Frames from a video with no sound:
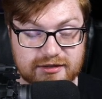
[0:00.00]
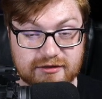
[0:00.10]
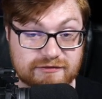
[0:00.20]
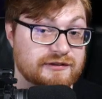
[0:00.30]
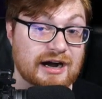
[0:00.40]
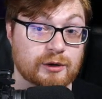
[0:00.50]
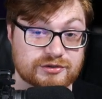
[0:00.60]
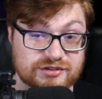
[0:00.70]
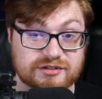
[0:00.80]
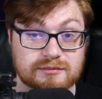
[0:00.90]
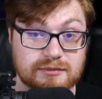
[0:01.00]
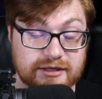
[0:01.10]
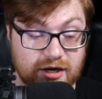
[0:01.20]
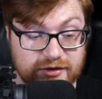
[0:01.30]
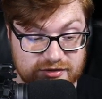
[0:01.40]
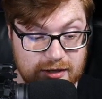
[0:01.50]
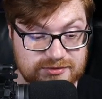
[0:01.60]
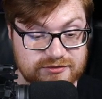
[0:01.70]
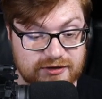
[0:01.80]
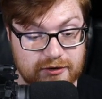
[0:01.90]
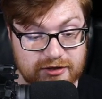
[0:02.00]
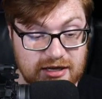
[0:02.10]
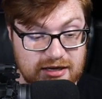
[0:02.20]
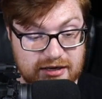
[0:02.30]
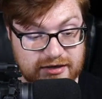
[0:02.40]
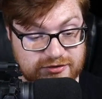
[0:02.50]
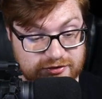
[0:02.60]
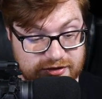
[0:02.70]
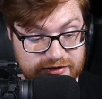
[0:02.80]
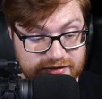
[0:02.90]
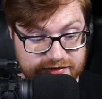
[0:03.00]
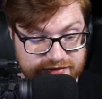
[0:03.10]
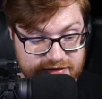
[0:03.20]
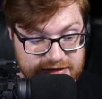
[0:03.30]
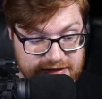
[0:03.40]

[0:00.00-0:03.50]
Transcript: the file system like autopsy found. And it turns out it is.